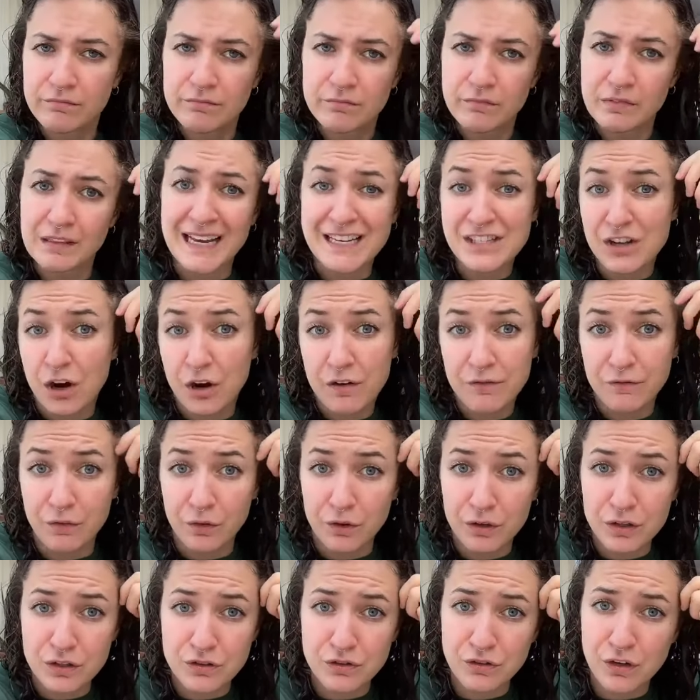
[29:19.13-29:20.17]
Less harmful
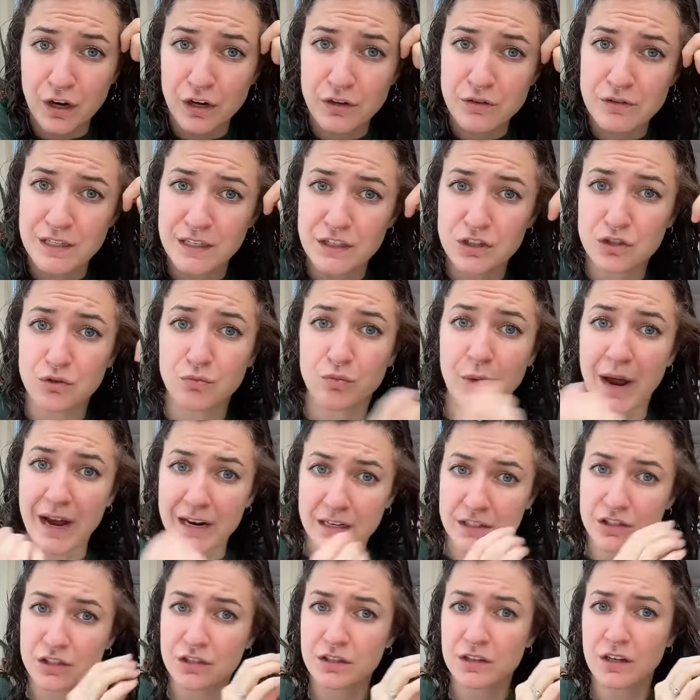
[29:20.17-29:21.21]
because you're not using
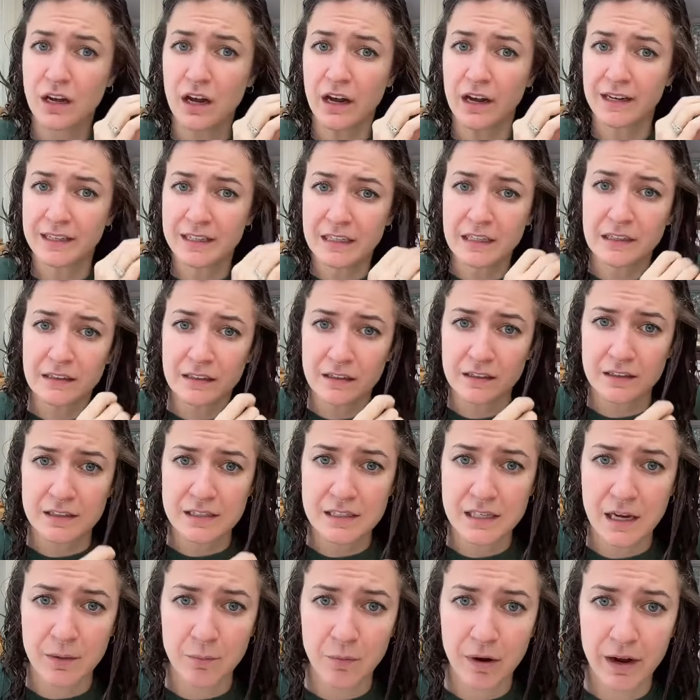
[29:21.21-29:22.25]
direct heat in the
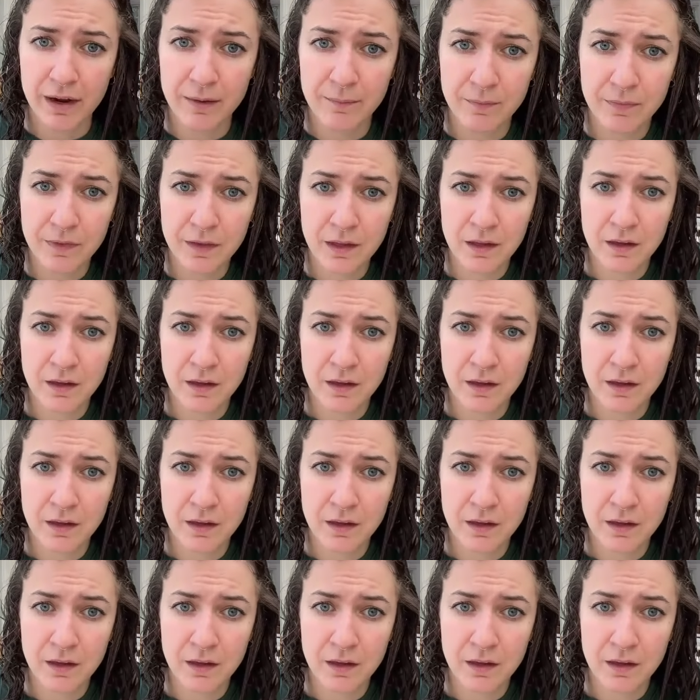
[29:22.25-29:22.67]
same way.